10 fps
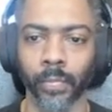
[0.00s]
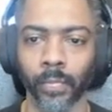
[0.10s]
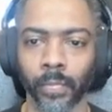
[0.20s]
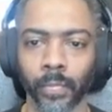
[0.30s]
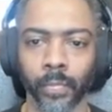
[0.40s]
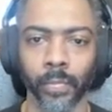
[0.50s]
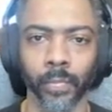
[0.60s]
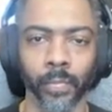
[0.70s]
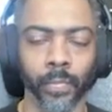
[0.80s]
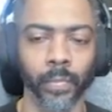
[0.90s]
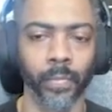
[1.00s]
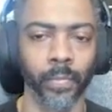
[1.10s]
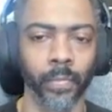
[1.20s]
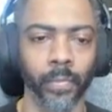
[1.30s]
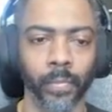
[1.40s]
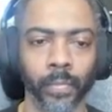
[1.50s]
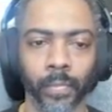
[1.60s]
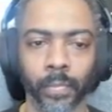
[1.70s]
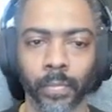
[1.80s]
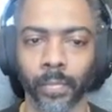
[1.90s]

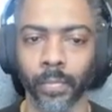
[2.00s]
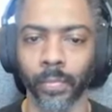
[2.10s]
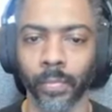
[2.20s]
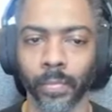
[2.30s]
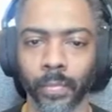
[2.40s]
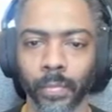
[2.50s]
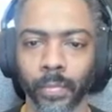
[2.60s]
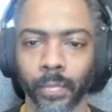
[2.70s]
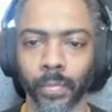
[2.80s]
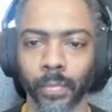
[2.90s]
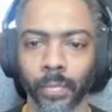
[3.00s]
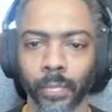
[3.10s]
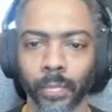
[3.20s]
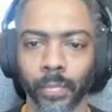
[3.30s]
The person shown says nothing.